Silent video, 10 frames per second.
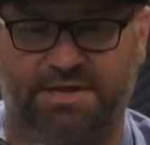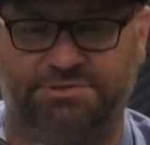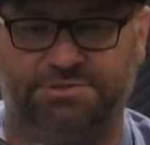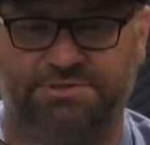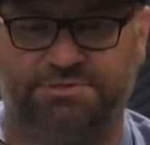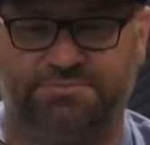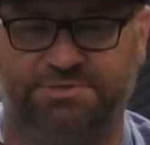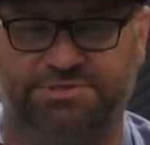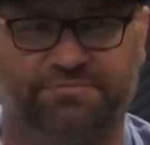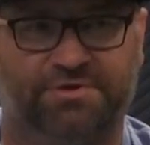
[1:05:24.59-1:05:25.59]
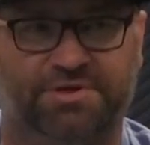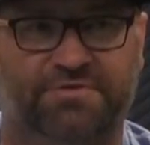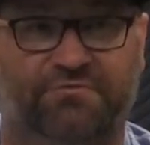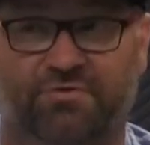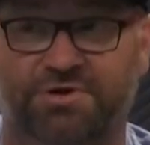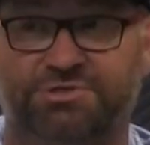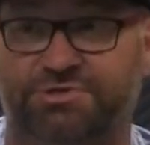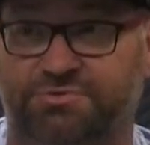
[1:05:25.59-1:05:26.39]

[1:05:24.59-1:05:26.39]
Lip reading: engine specifically for its